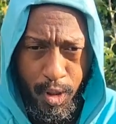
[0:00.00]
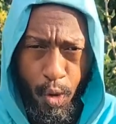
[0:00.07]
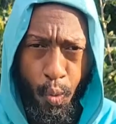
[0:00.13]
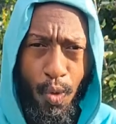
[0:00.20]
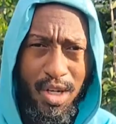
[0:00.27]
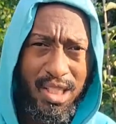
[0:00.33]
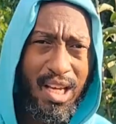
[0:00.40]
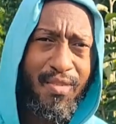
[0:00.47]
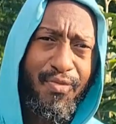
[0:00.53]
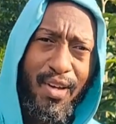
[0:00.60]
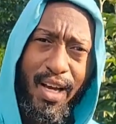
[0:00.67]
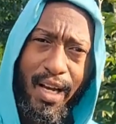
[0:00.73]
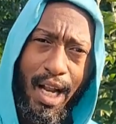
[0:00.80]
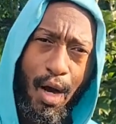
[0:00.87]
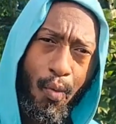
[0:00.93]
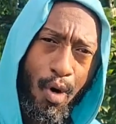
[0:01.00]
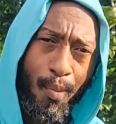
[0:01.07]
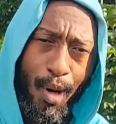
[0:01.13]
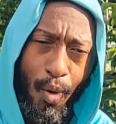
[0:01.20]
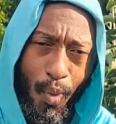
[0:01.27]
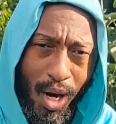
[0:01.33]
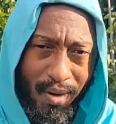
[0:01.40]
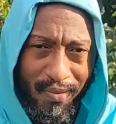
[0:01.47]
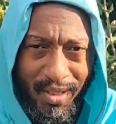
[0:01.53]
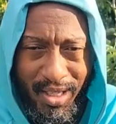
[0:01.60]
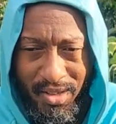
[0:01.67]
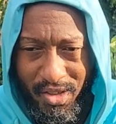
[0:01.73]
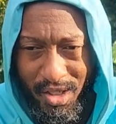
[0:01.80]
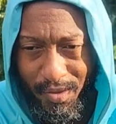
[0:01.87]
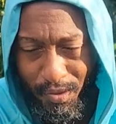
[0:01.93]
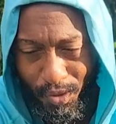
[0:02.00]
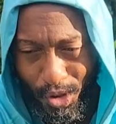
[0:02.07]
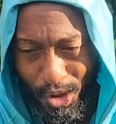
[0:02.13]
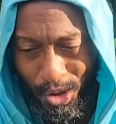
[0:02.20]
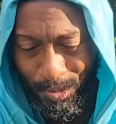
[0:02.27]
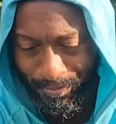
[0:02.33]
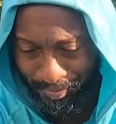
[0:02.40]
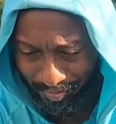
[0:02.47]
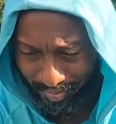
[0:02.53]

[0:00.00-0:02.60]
once I find out where my wife gets it from.